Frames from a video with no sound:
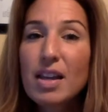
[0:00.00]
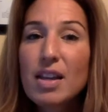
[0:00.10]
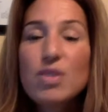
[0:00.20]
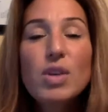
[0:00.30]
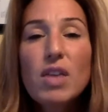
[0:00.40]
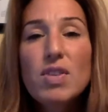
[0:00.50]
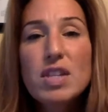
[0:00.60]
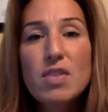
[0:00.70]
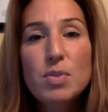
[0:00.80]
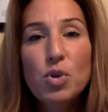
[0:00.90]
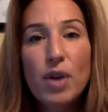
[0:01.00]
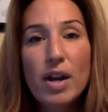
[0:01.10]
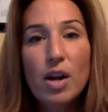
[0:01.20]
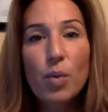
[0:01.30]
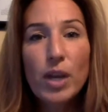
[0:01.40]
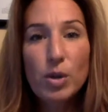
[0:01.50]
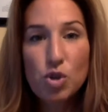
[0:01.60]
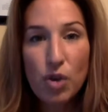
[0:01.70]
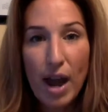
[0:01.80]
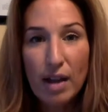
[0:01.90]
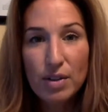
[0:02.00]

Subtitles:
So give yourself some credit on what you attract,